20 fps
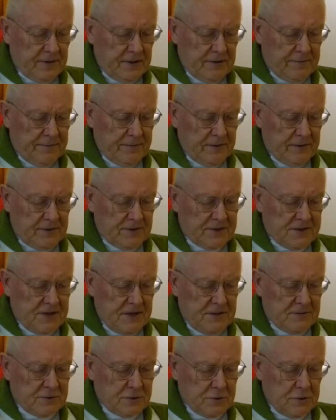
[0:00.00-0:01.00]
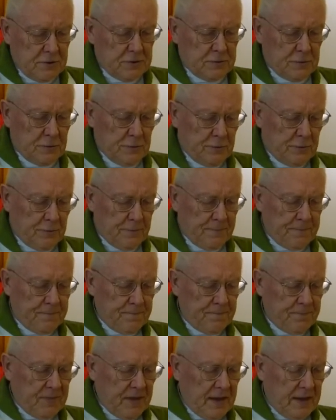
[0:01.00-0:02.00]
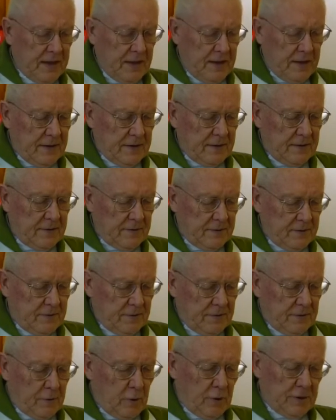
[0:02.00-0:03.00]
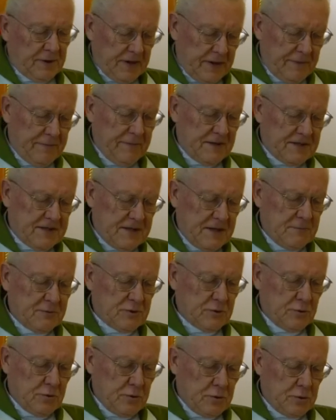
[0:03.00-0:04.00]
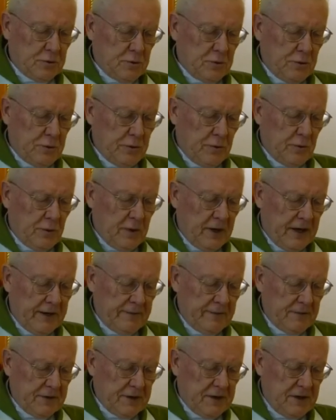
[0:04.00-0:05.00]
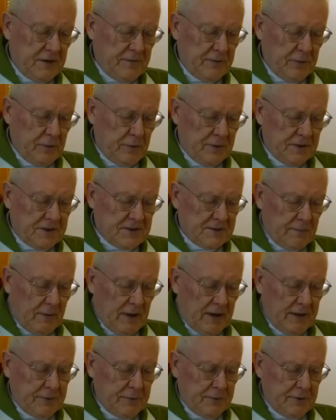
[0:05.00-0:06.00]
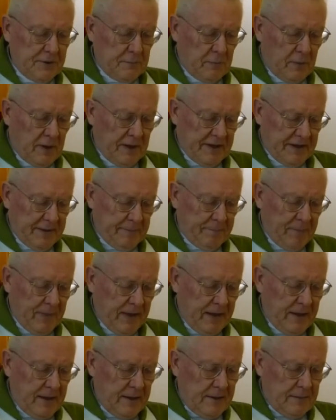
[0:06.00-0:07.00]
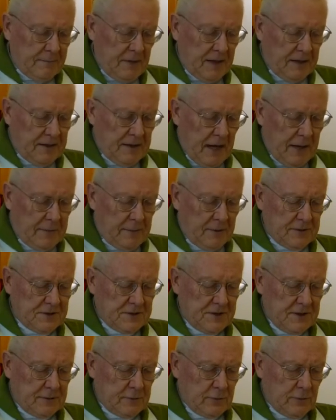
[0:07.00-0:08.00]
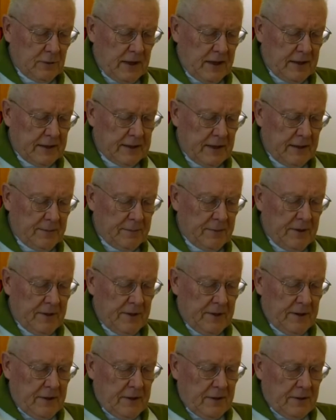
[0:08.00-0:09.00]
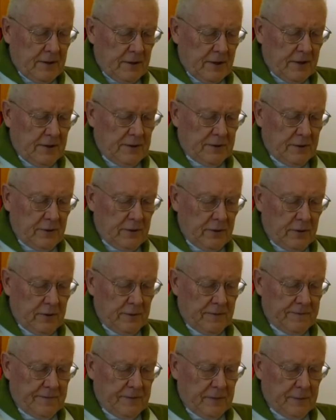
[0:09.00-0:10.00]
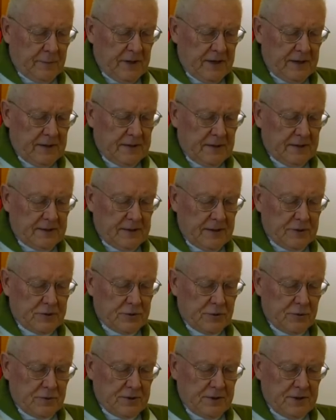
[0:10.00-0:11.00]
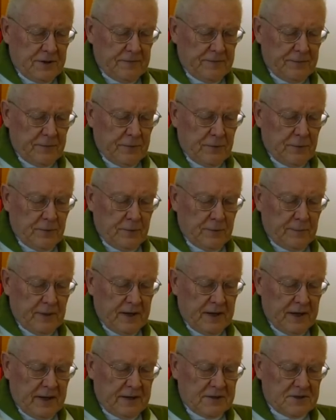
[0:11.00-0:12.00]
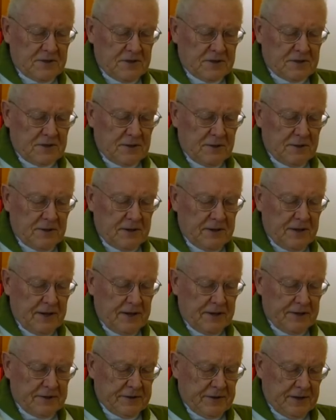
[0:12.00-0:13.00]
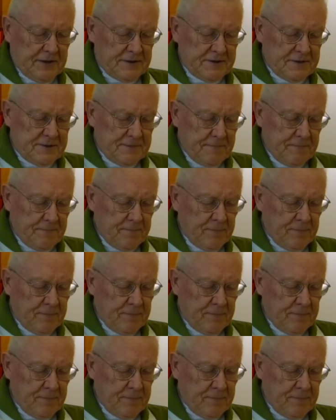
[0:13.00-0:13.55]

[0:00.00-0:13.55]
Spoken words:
if it seems good to you. Or if it seems too good to you, I will give you its value in money." But Naboth said to Ahab, "The Lord forbid that I should give you my ancestral inheritance."